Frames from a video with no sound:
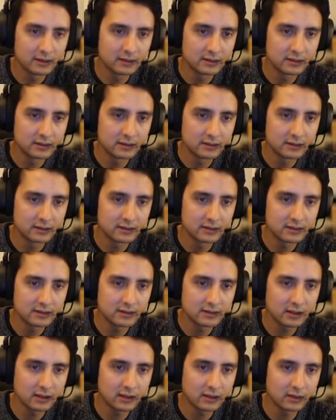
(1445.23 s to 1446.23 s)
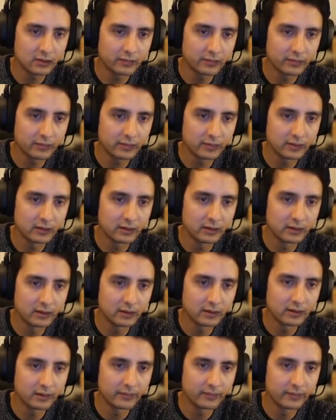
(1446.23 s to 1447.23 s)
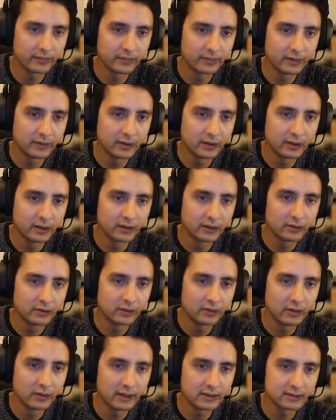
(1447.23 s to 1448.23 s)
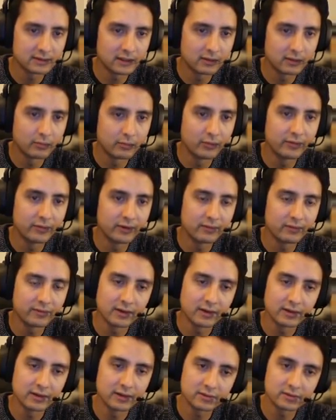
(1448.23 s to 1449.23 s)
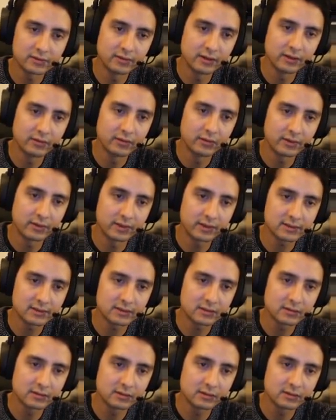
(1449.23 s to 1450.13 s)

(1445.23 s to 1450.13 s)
see how the the legs are moving faster than the rest